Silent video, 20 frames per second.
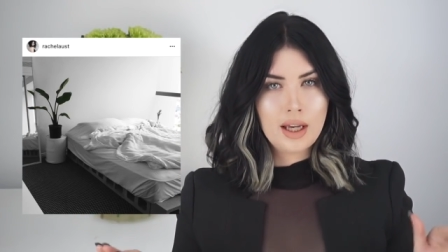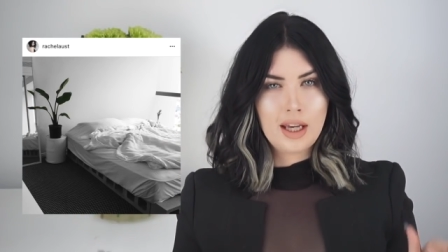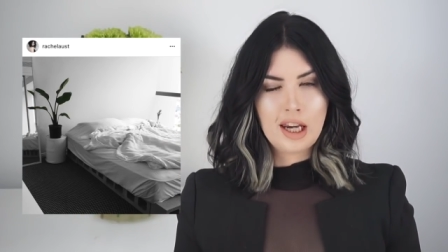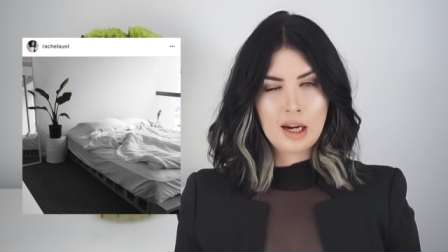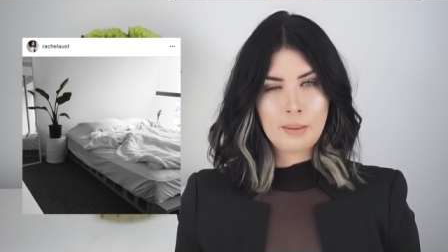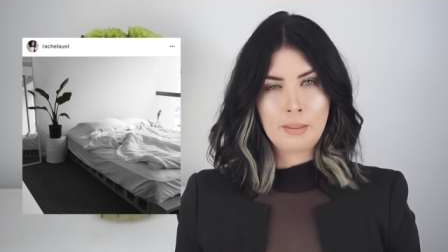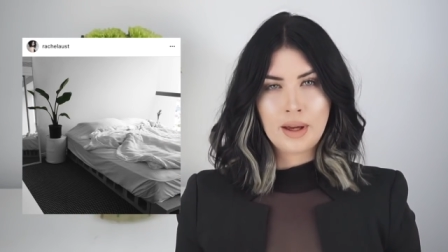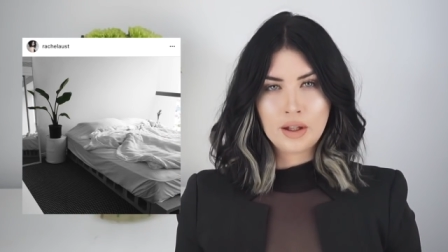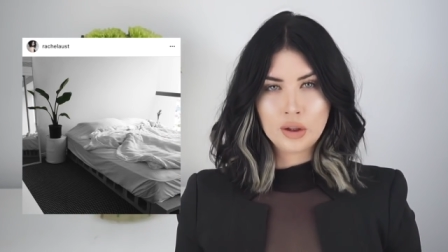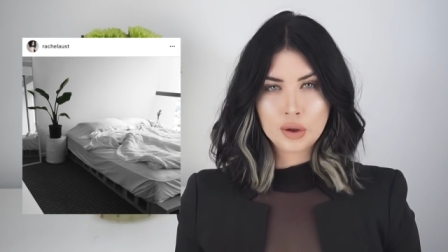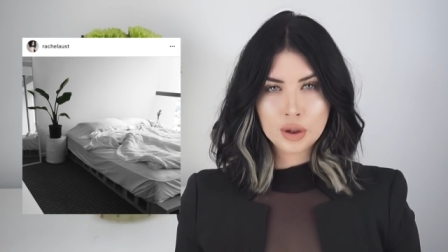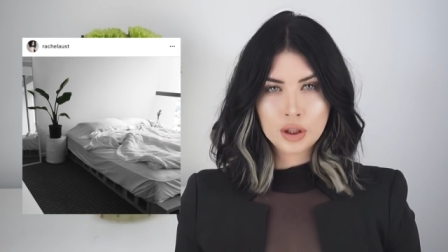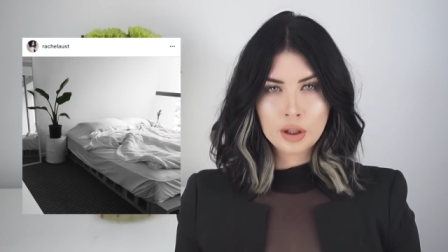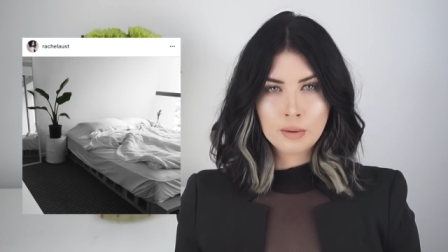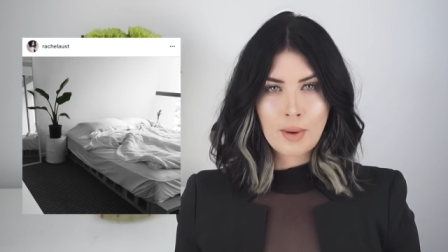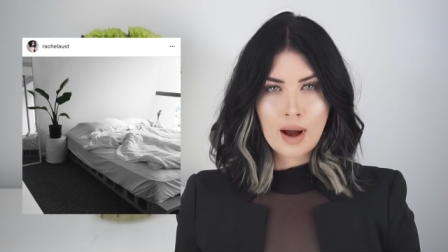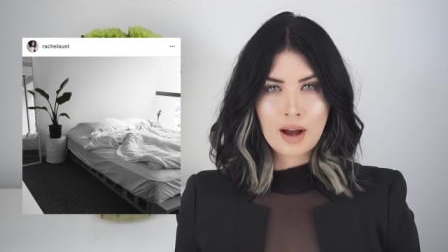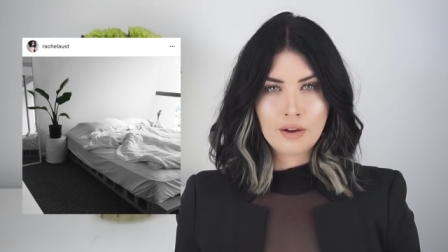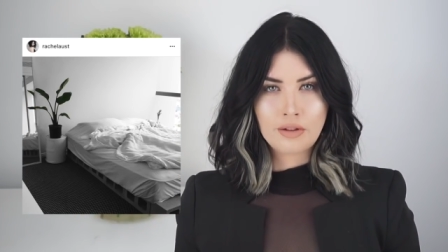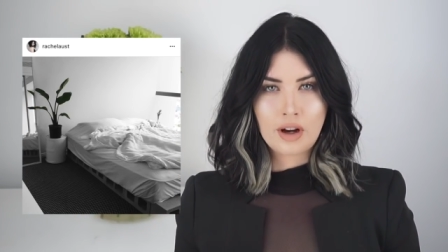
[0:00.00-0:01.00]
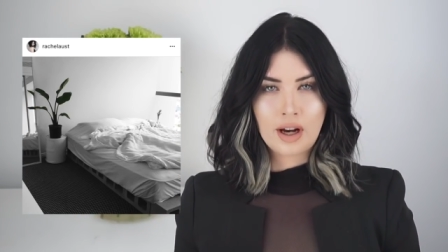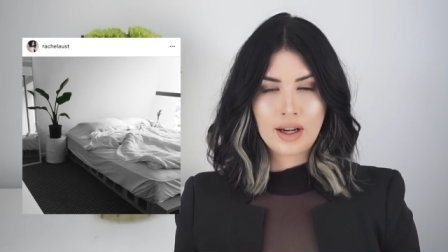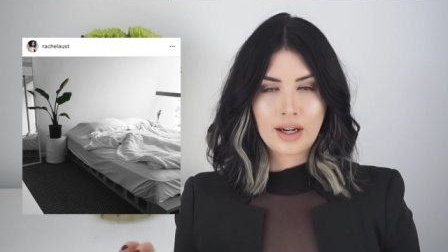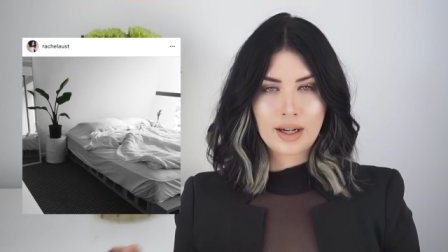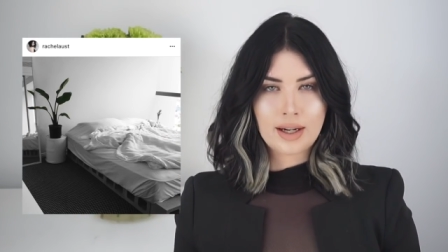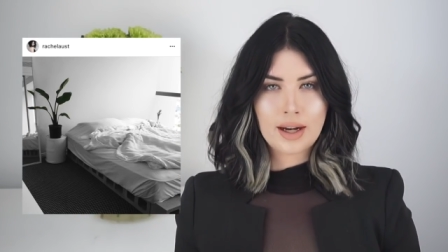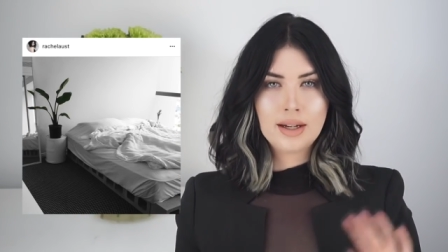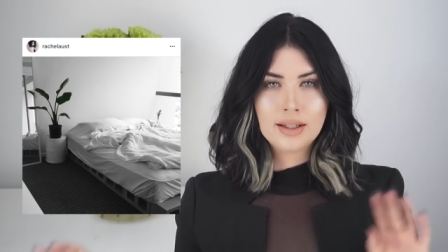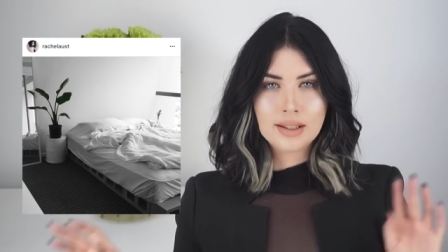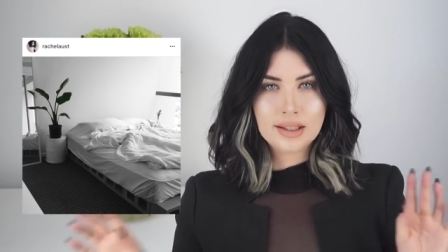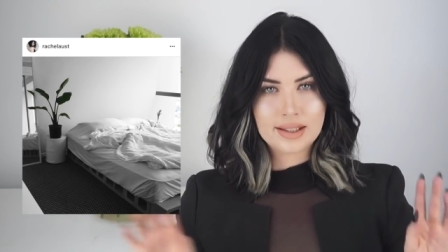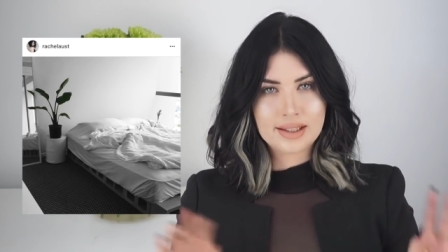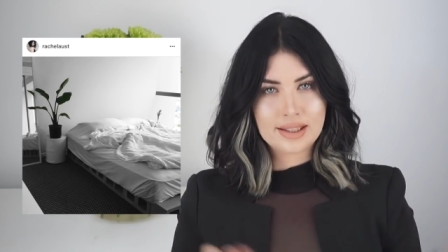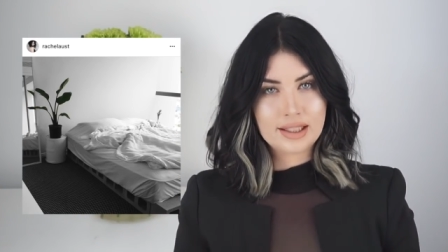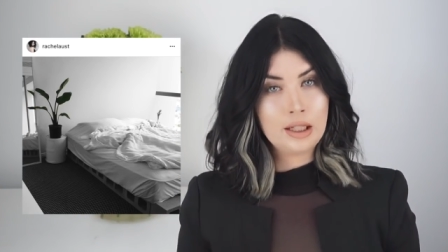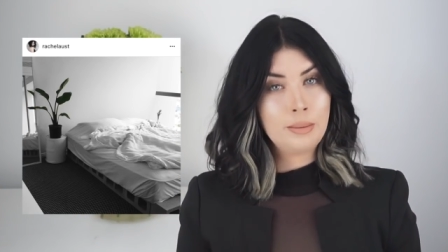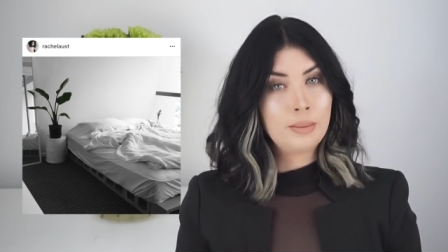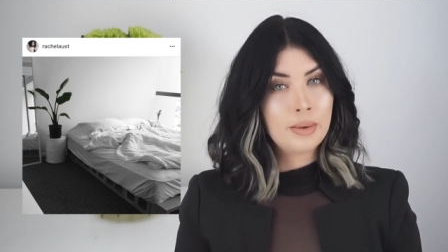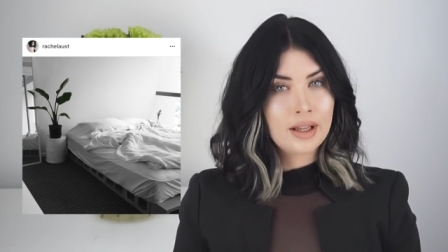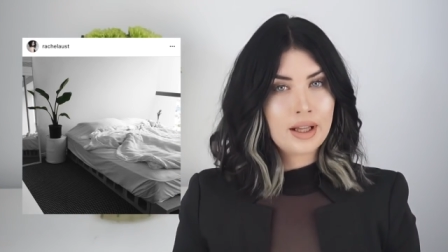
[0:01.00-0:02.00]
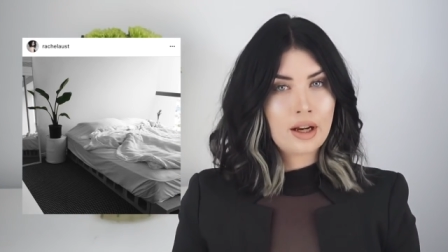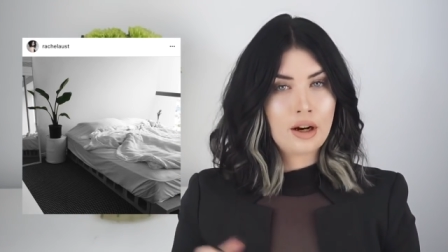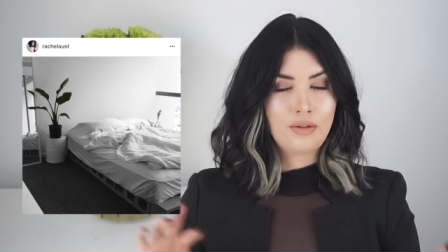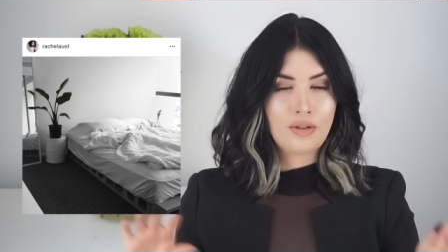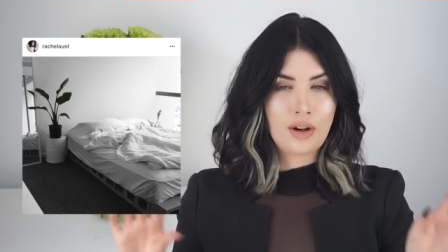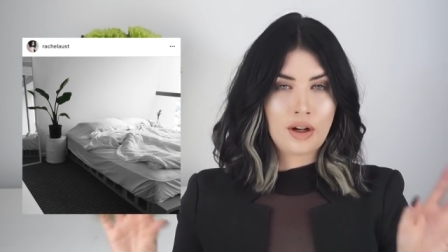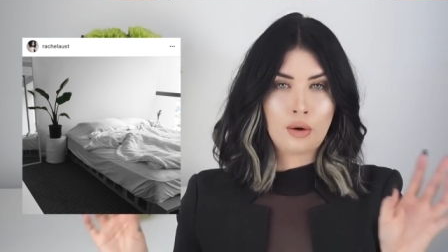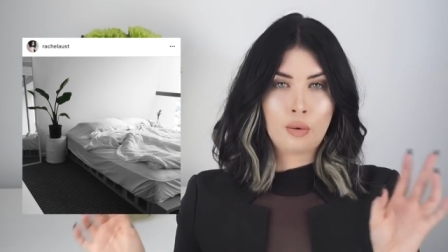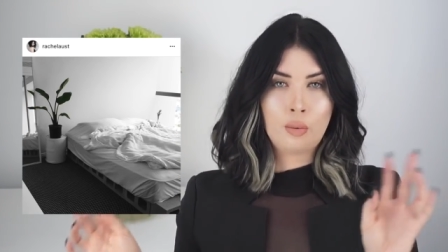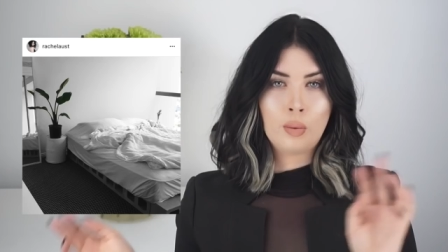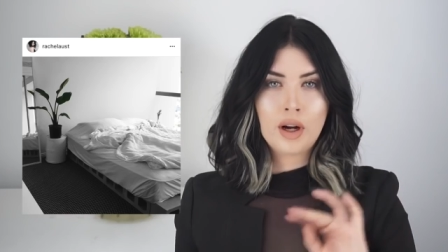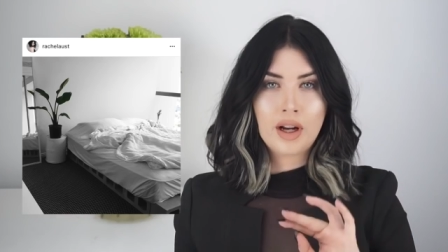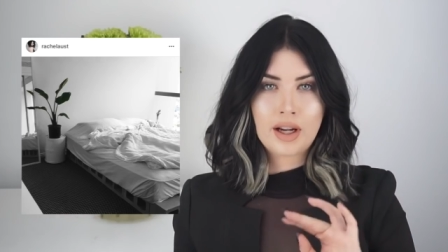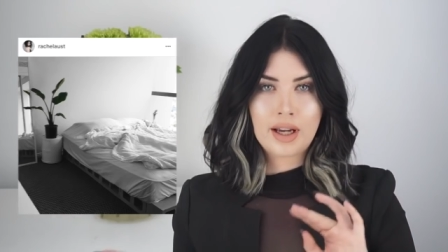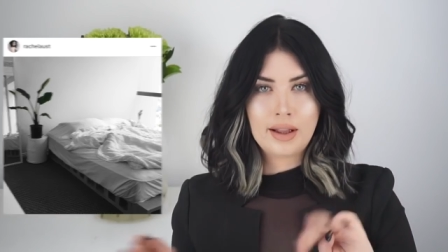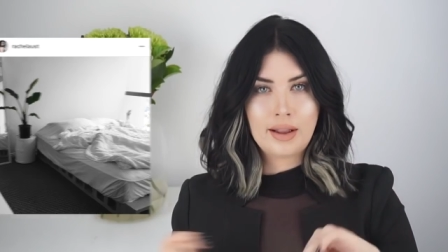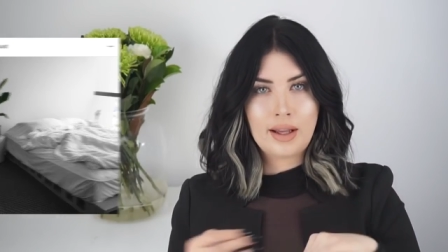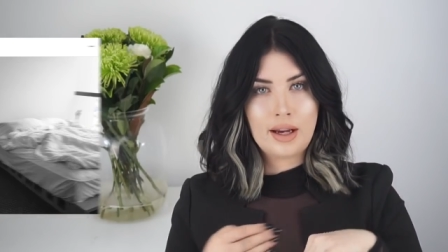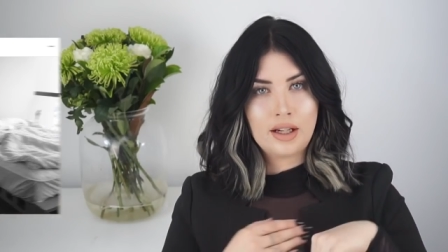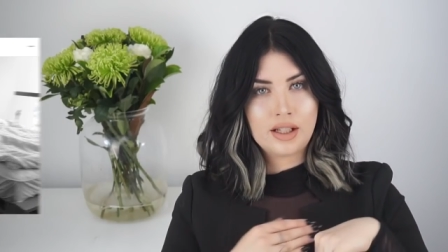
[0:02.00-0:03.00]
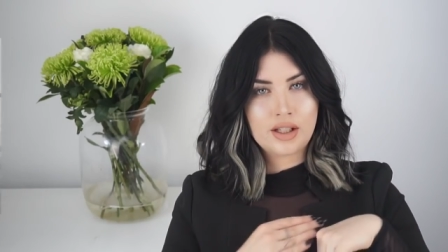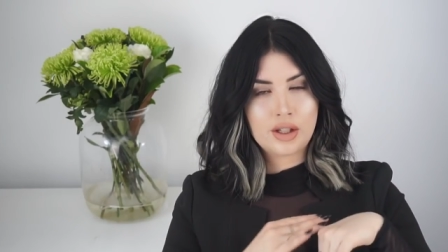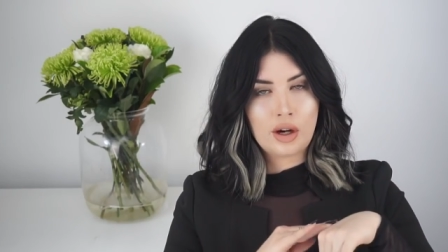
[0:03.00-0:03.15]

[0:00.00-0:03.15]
in a bedroom. I find I can't sleep in there if I do work in there,